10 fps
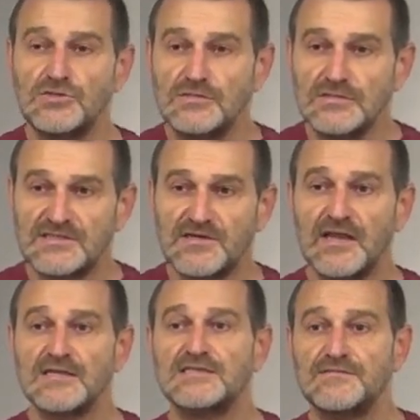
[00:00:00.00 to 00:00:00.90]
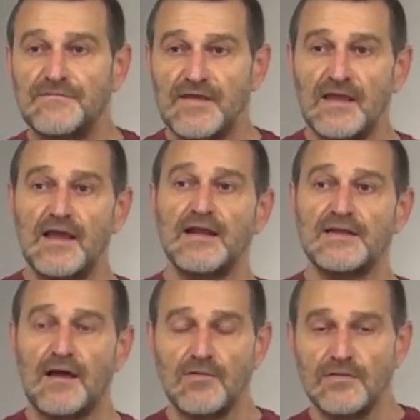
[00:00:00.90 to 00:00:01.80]
strings V and
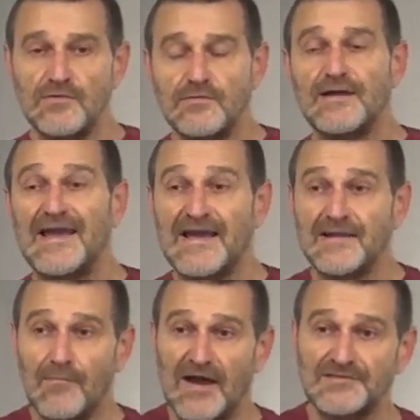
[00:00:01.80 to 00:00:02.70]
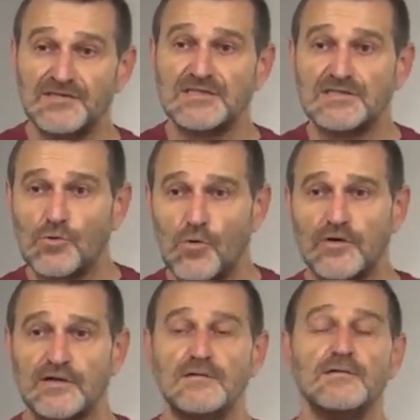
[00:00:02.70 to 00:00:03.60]
W and a matrix
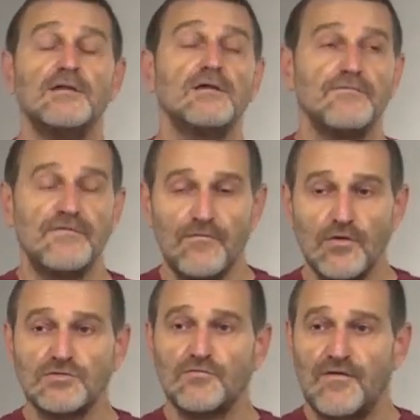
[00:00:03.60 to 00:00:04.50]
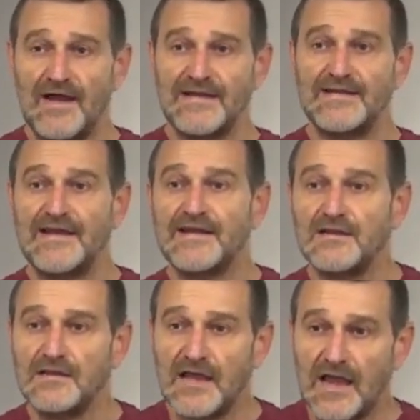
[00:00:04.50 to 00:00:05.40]
scorer, we want to find an
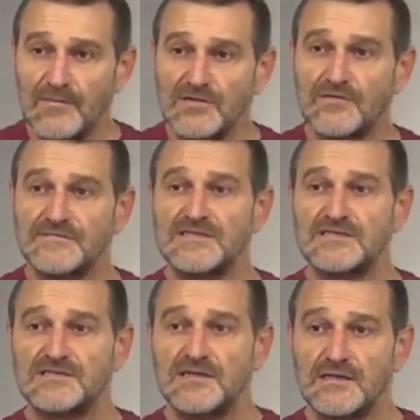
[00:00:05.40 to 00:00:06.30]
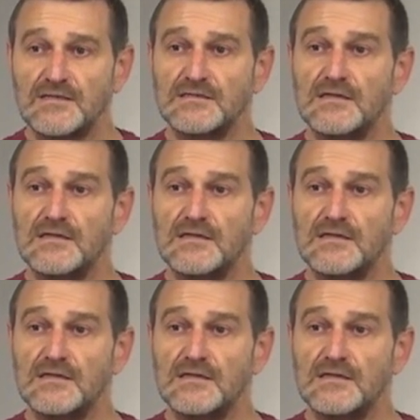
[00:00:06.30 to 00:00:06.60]
alignment of this string